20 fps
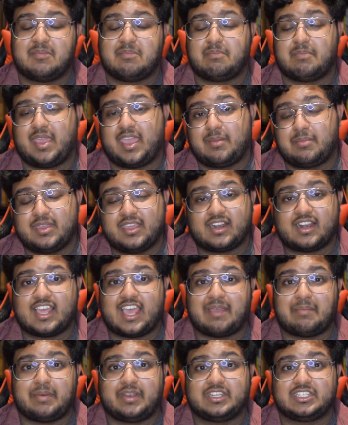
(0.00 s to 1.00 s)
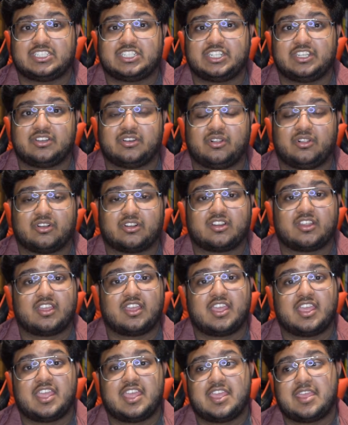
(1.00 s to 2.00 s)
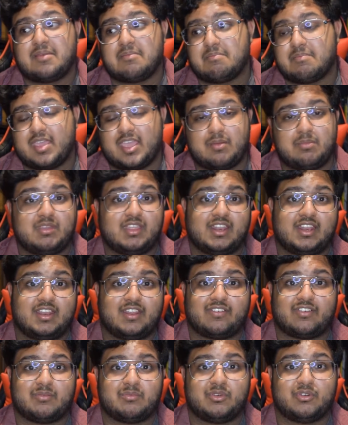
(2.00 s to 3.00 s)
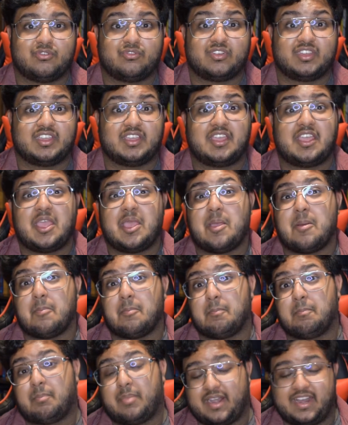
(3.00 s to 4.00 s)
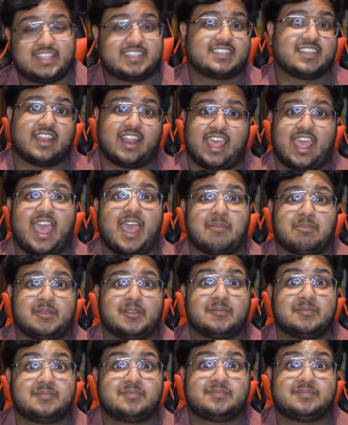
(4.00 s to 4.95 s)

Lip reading: Maybe it'll happen in She-Hulk, maybe in a different movie, but it's going to happen.